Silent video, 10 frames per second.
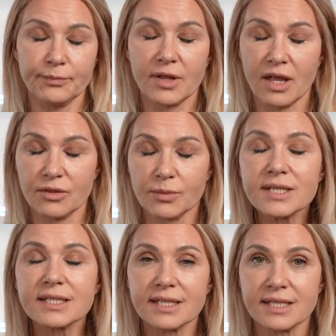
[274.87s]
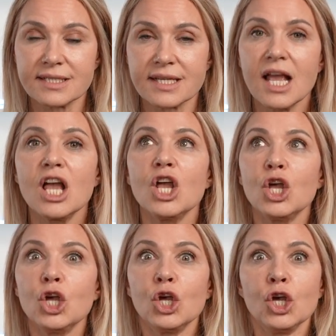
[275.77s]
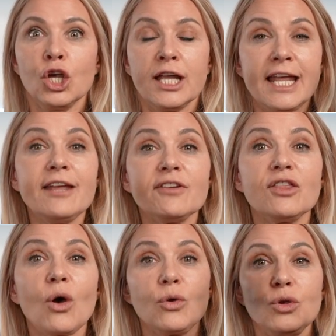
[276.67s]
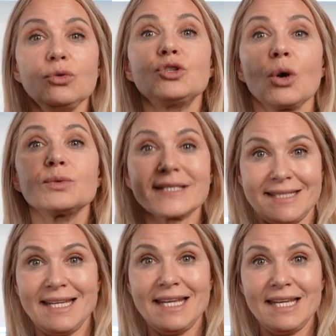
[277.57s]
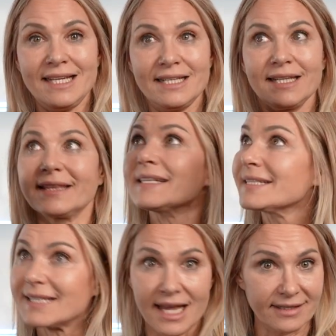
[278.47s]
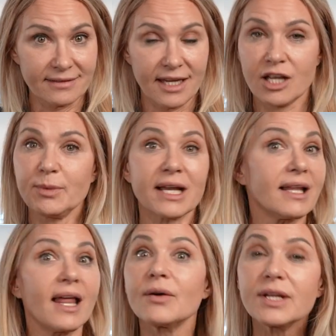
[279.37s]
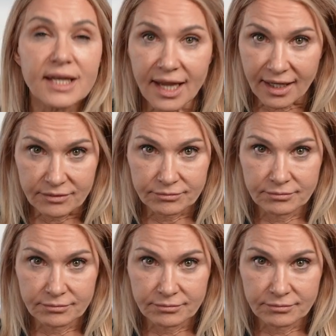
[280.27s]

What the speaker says: The reason is, even though you don't see the sun, it could be a cloudy day,